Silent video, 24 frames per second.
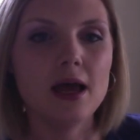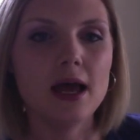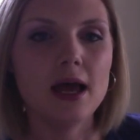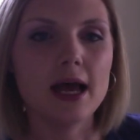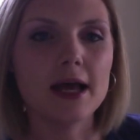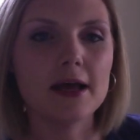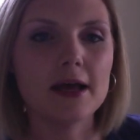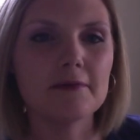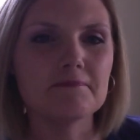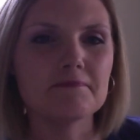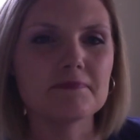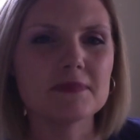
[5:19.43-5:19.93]

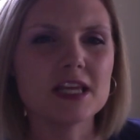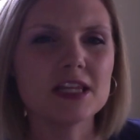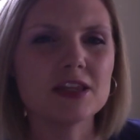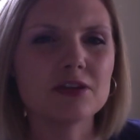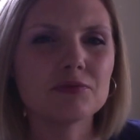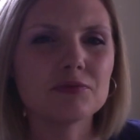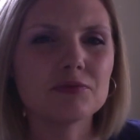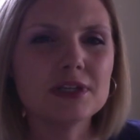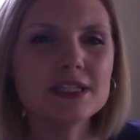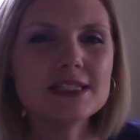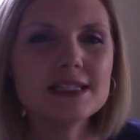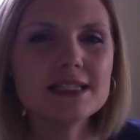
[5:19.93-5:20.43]
And the
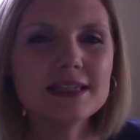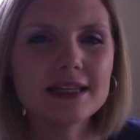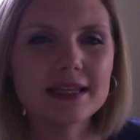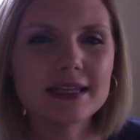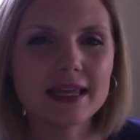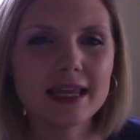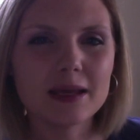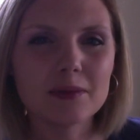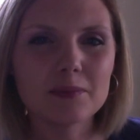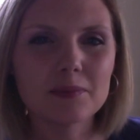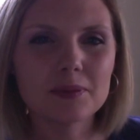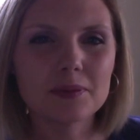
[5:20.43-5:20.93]
reason that
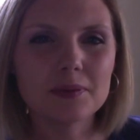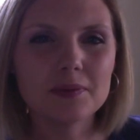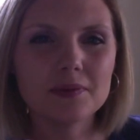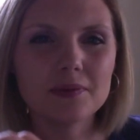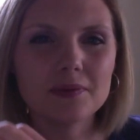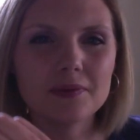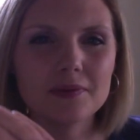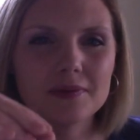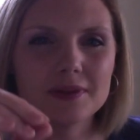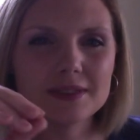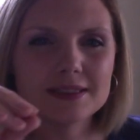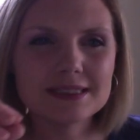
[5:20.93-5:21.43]

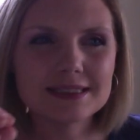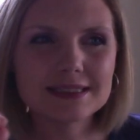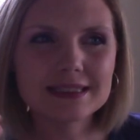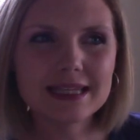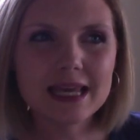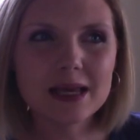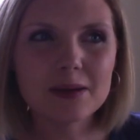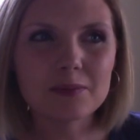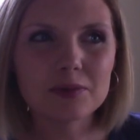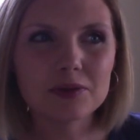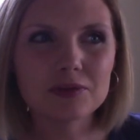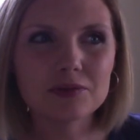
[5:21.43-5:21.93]
this is
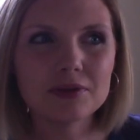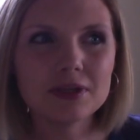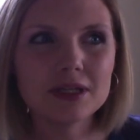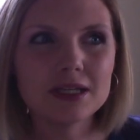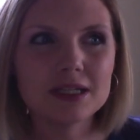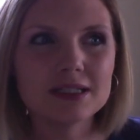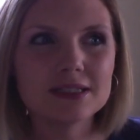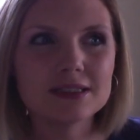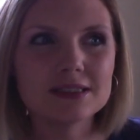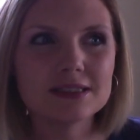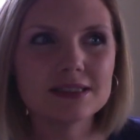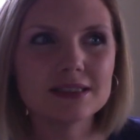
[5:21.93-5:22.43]
Camp 3
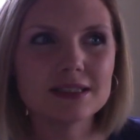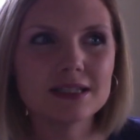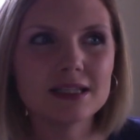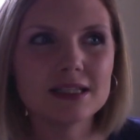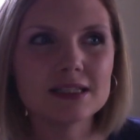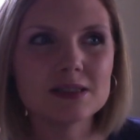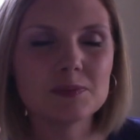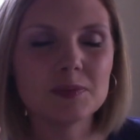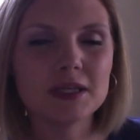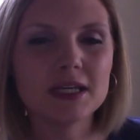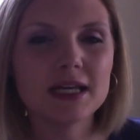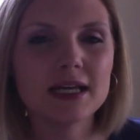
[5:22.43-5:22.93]

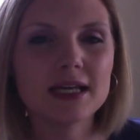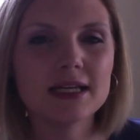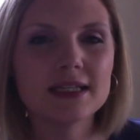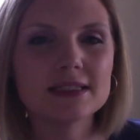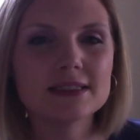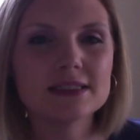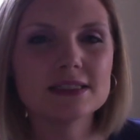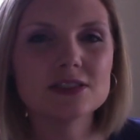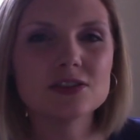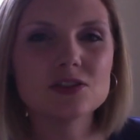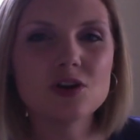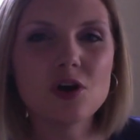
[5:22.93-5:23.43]
is
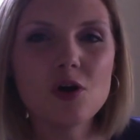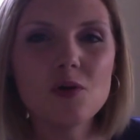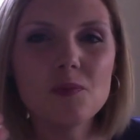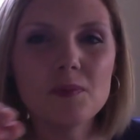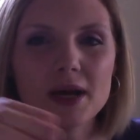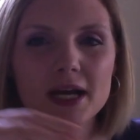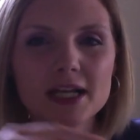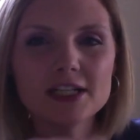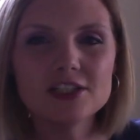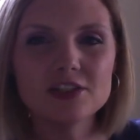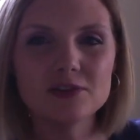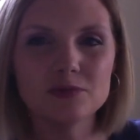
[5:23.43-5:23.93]
because so
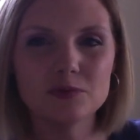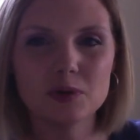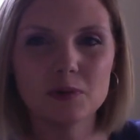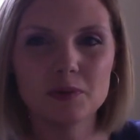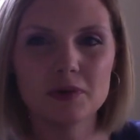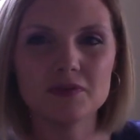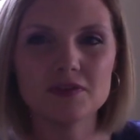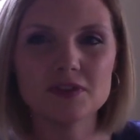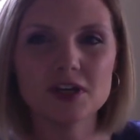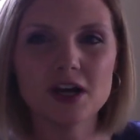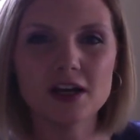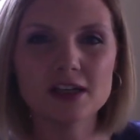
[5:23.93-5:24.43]
much of what
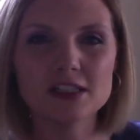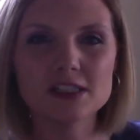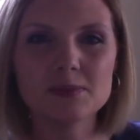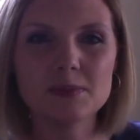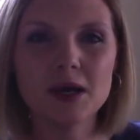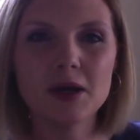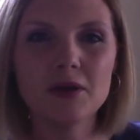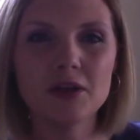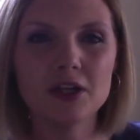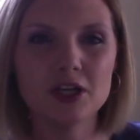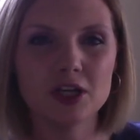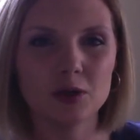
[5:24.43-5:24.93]
we've talked
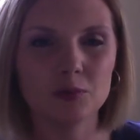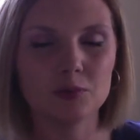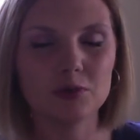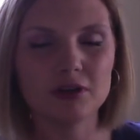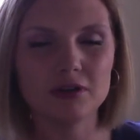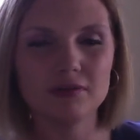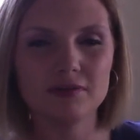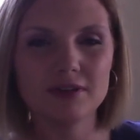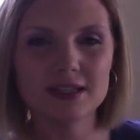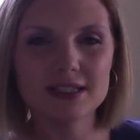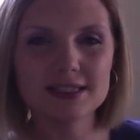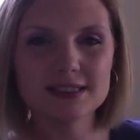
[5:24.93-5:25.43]
about in our
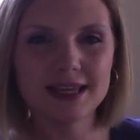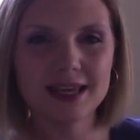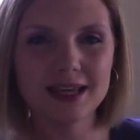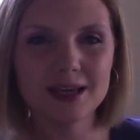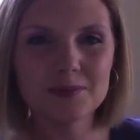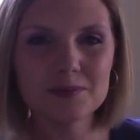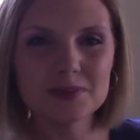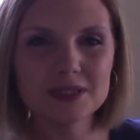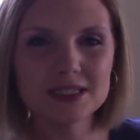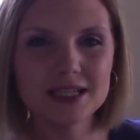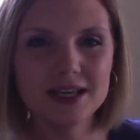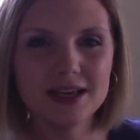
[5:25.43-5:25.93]
previous
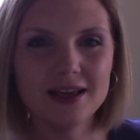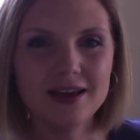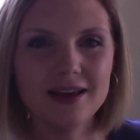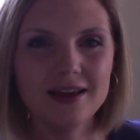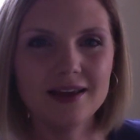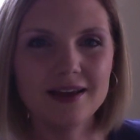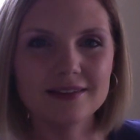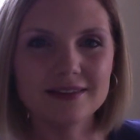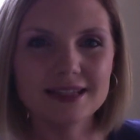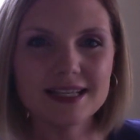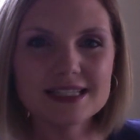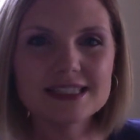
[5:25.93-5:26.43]
camps
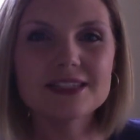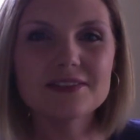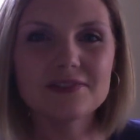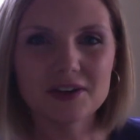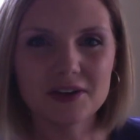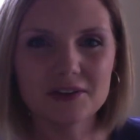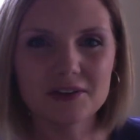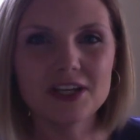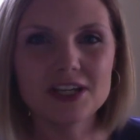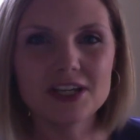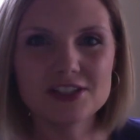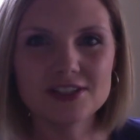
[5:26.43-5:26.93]
lays the
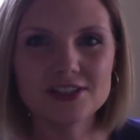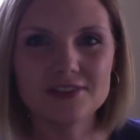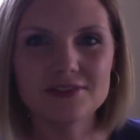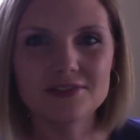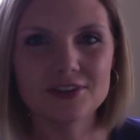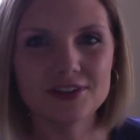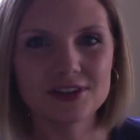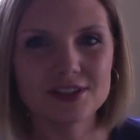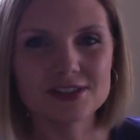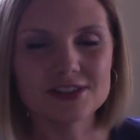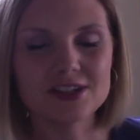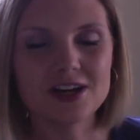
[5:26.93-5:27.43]
foundation
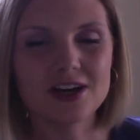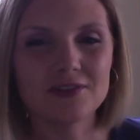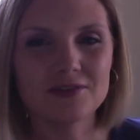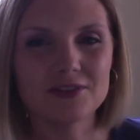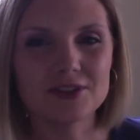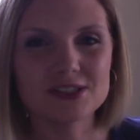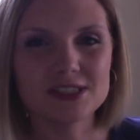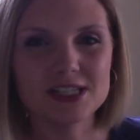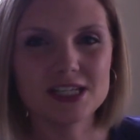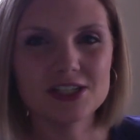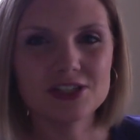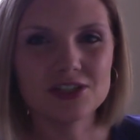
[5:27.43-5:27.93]
for this
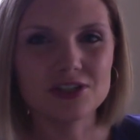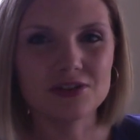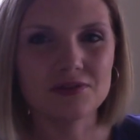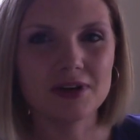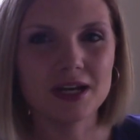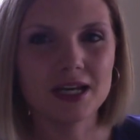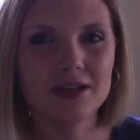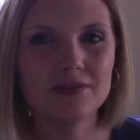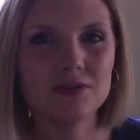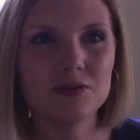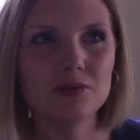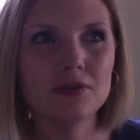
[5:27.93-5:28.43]
conversation,
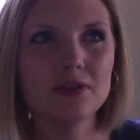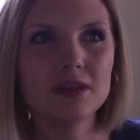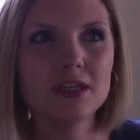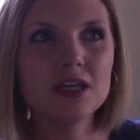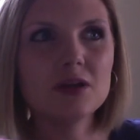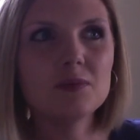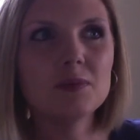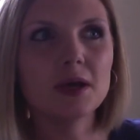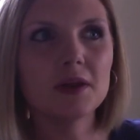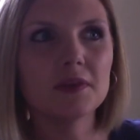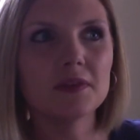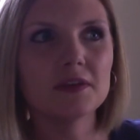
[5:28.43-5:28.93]
right? If you
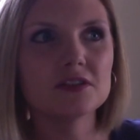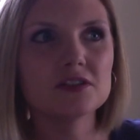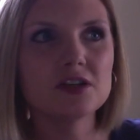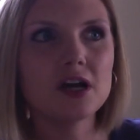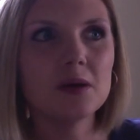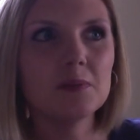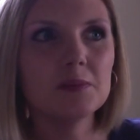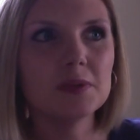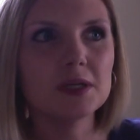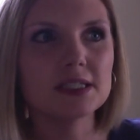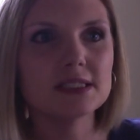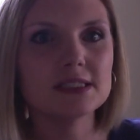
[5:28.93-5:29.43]
think about the
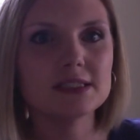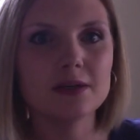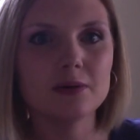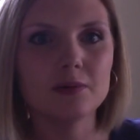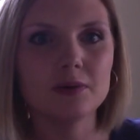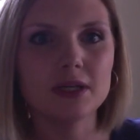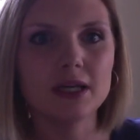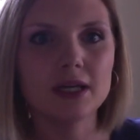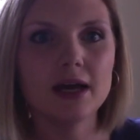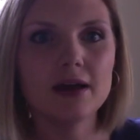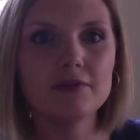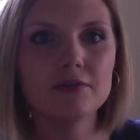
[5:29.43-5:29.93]
topics that
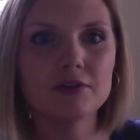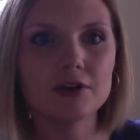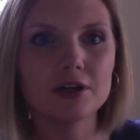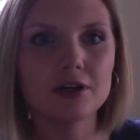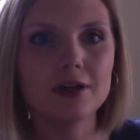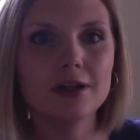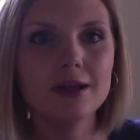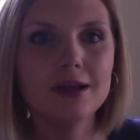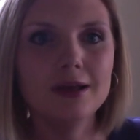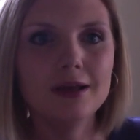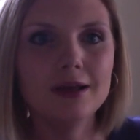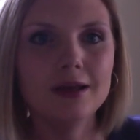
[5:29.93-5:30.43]
we covered,